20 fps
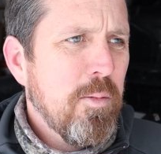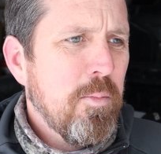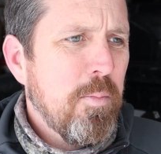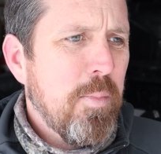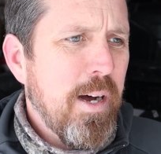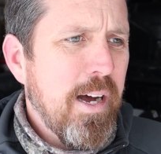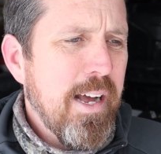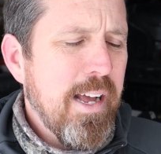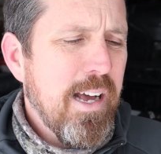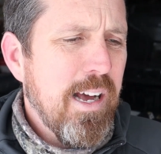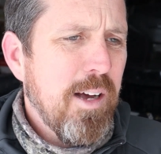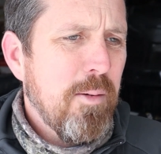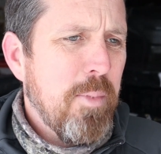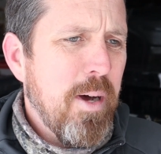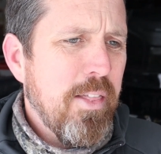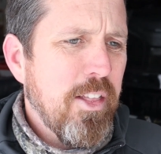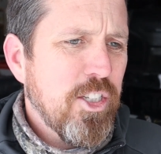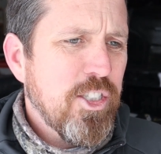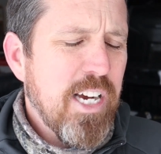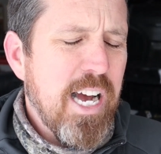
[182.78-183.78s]

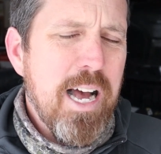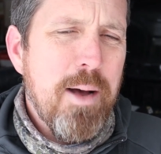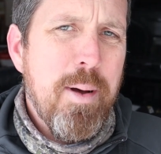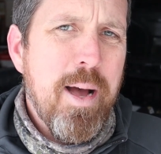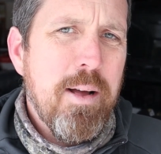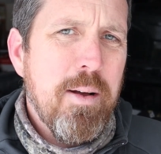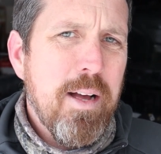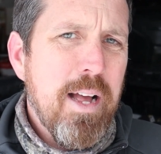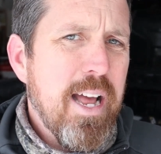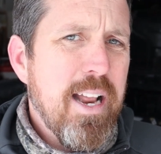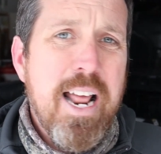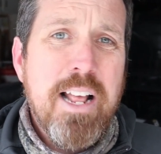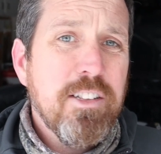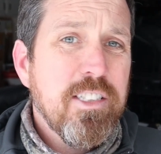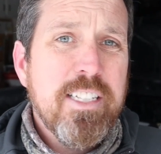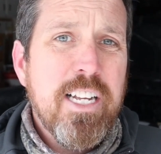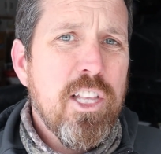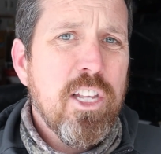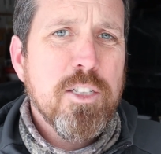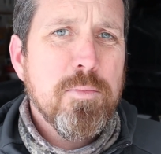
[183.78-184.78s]
By the job. I hadn't
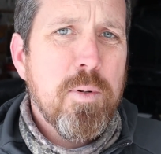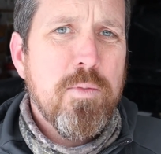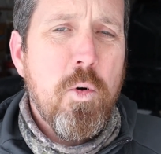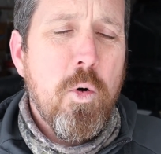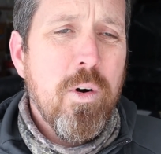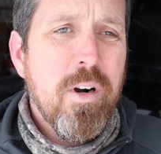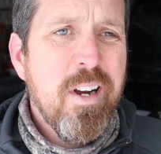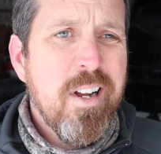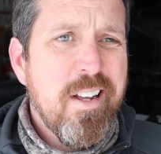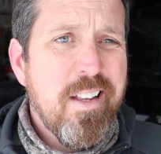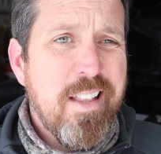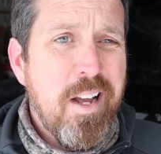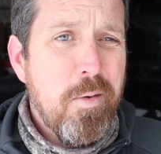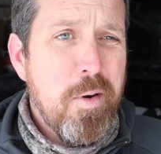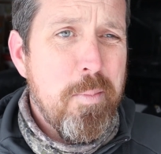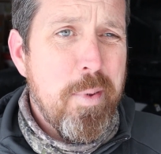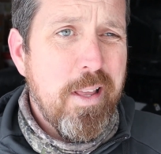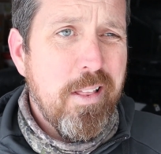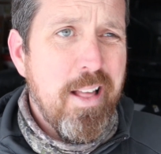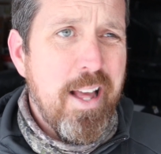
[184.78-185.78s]
seen those before. That
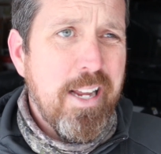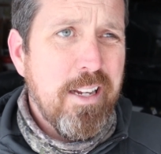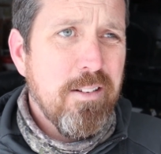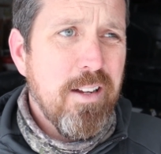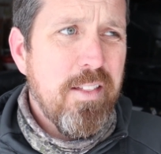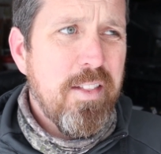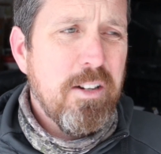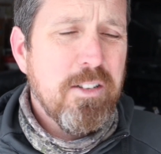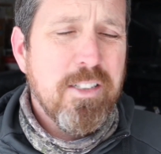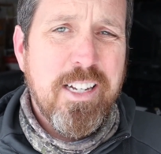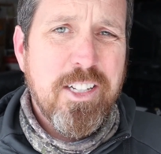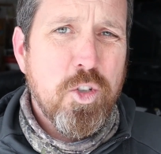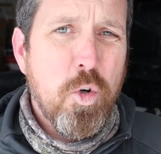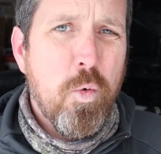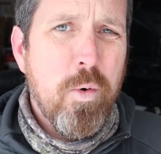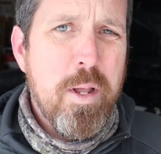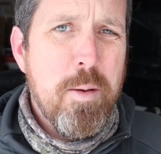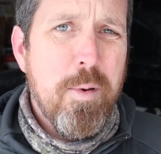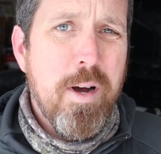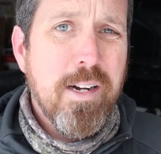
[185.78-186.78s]
would be like, I think it was like
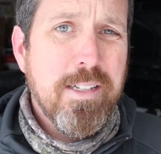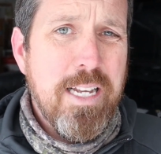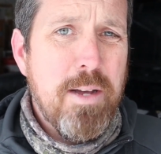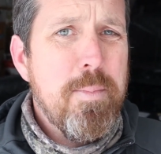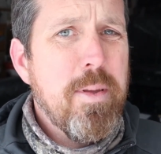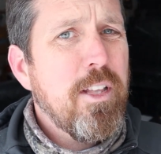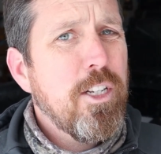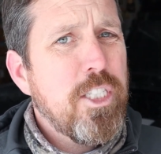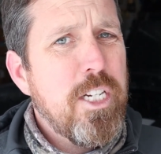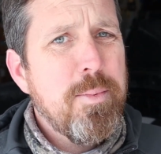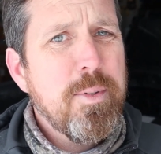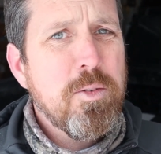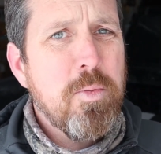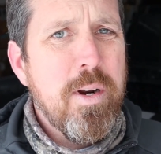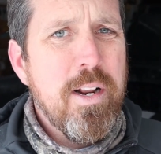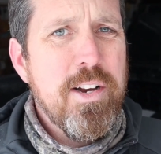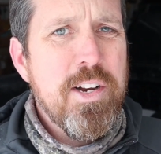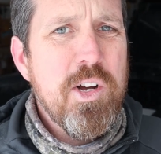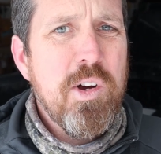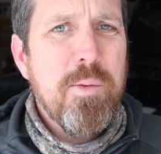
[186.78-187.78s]
$20. That'd be the cheapest way
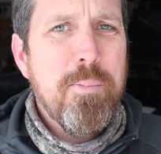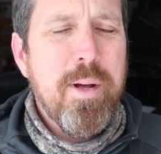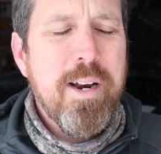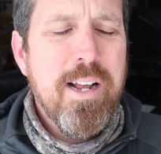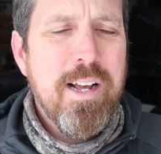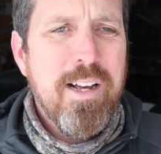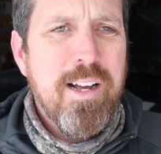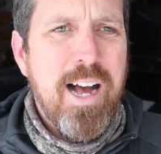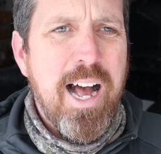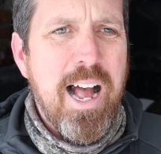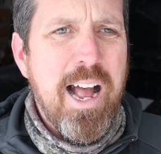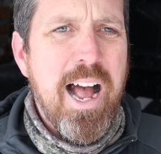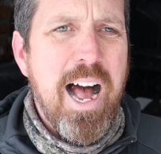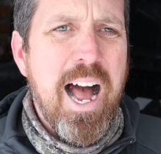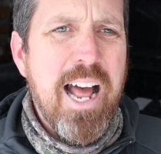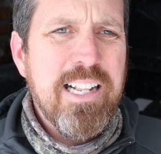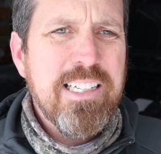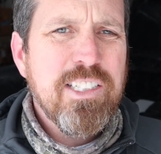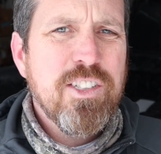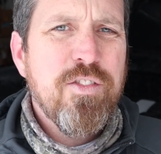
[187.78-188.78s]
to do it. But
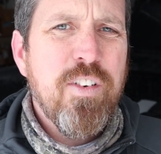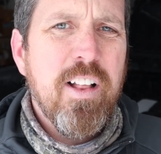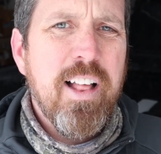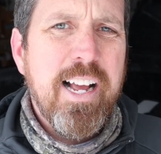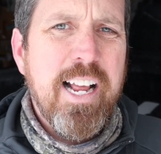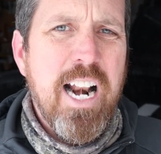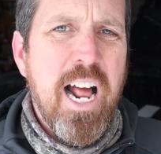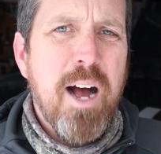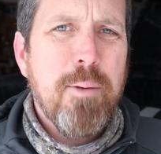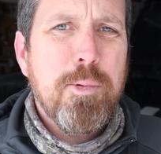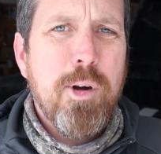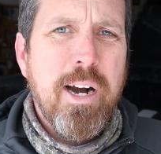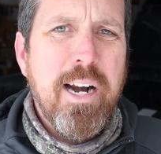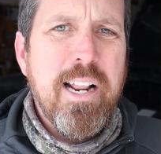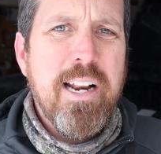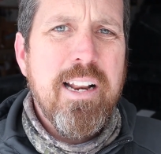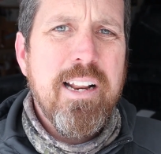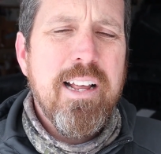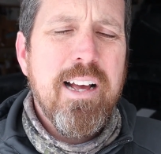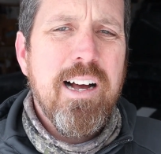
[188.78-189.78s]
I just felt like an
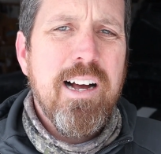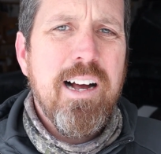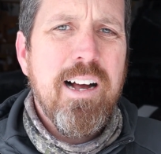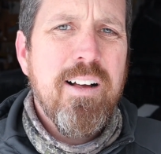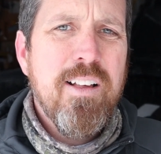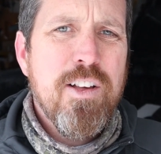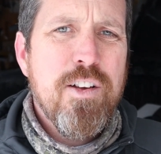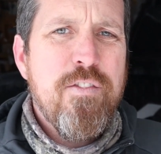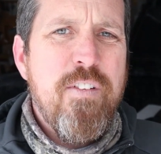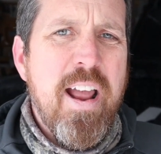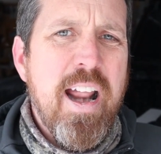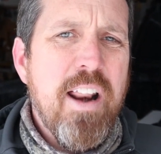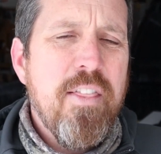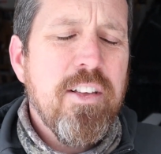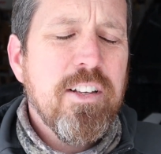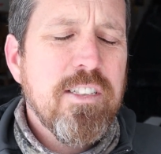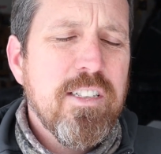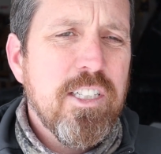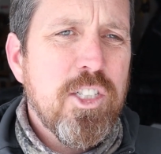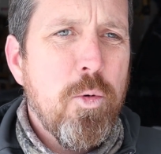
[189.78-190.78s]
upgraded fan in
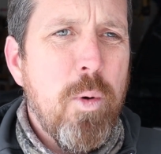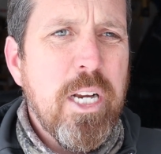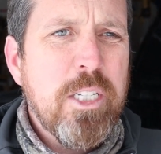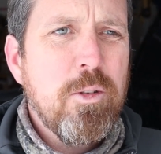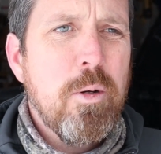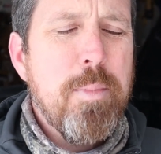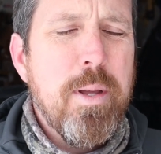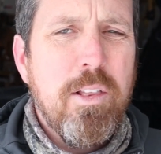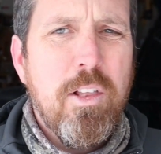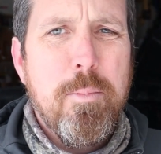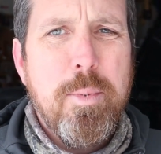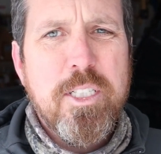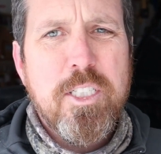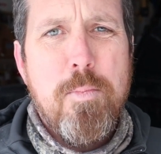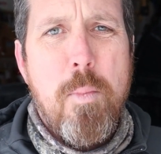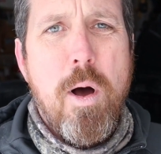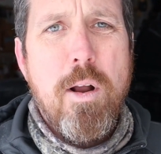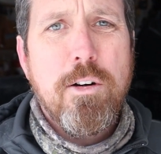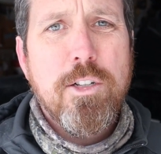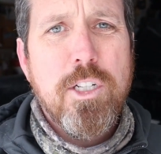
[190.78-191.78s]
this situation would be a little bit
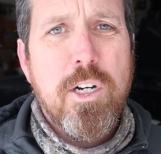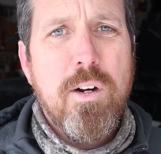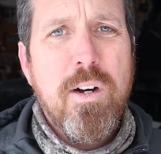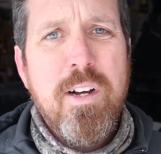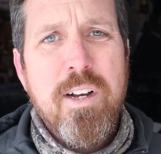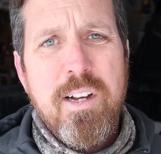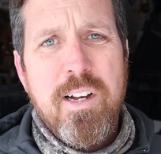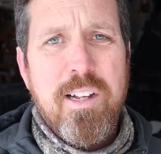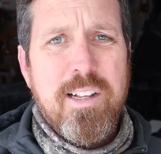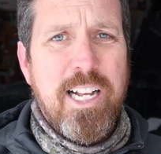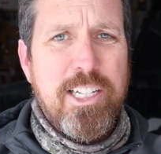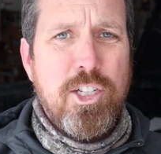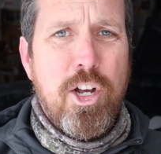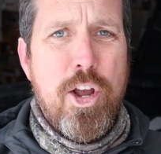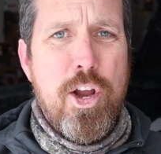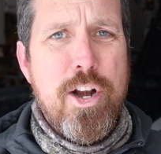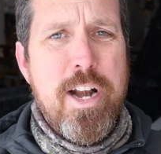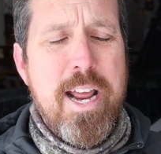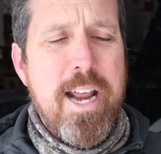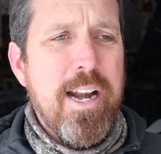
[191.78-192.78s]
smarter. So that's all
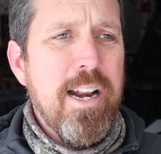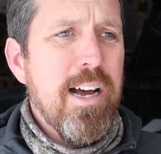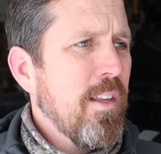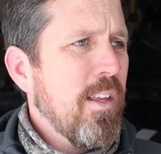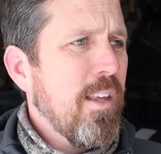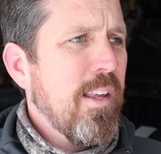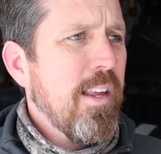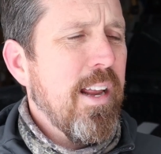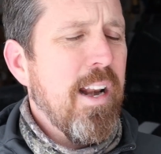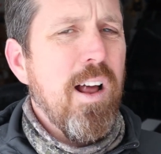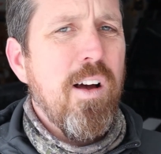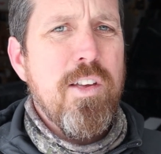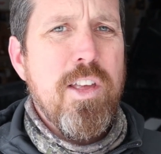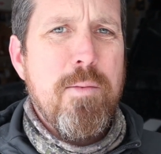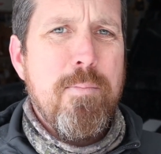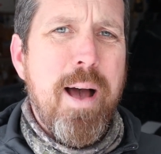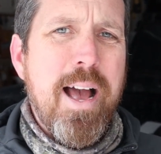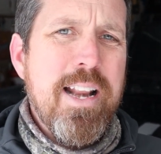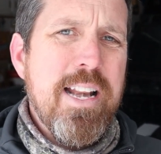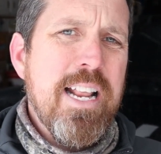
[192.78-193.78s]
you need. You know, you
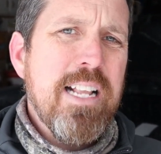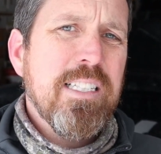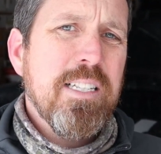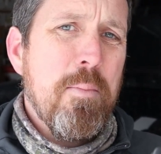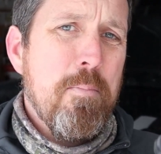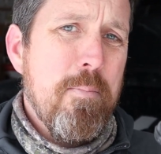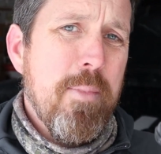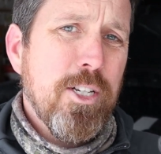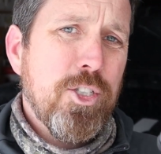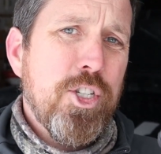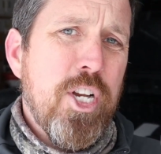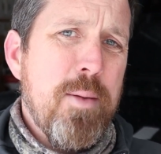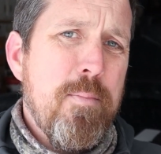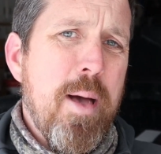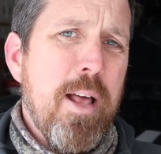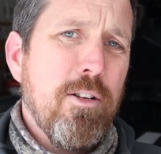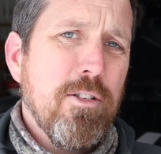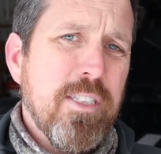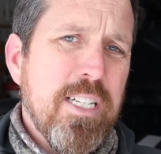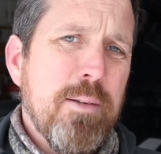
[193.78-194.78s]
might need some sheet
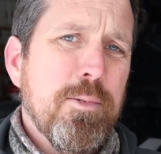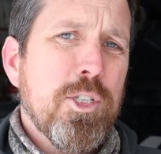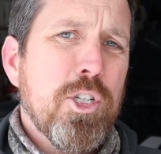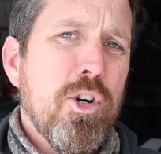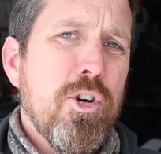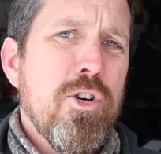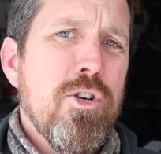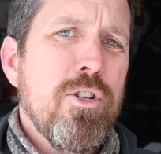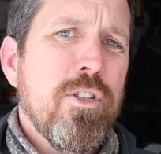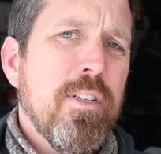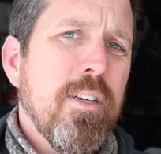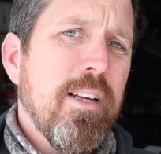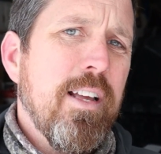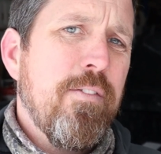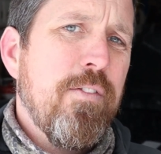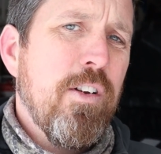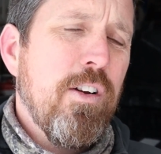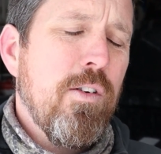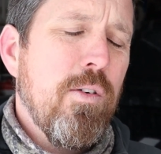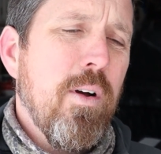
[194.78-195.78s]
metal zip screws
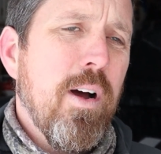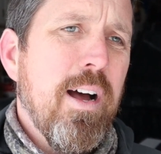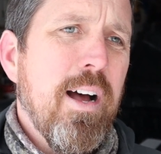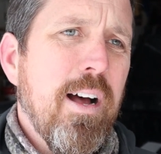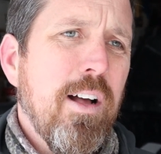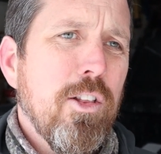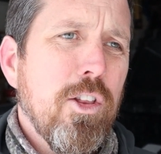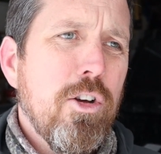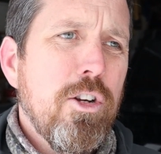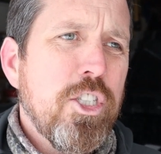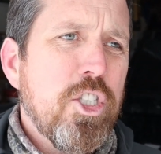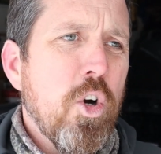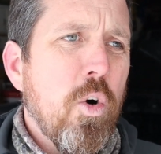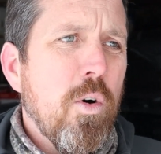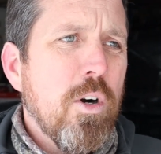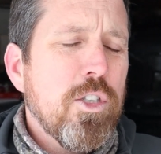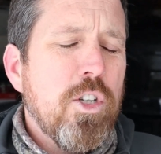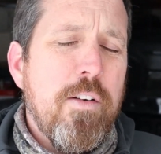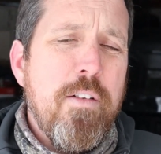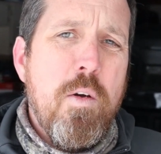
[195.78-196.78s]
if you lose
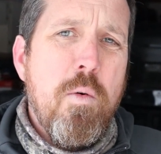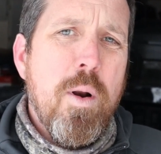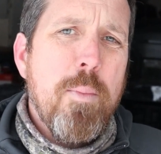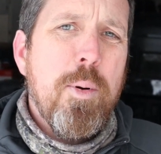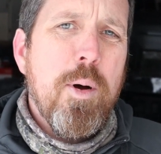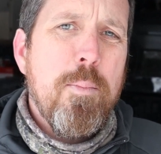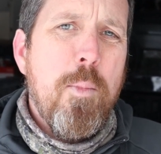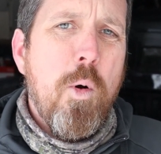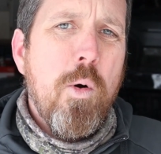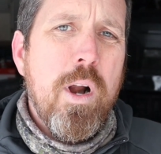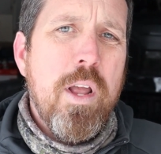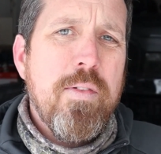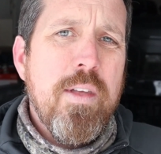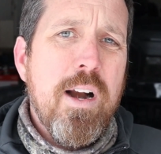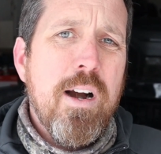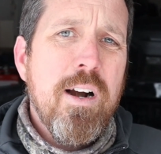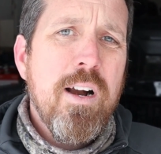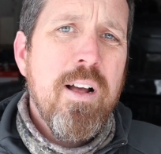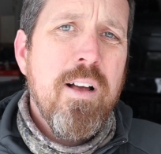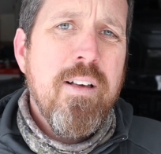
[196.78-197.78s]
yours or you want to put more in
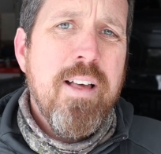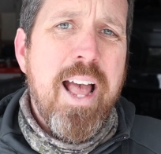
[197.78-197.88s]
there.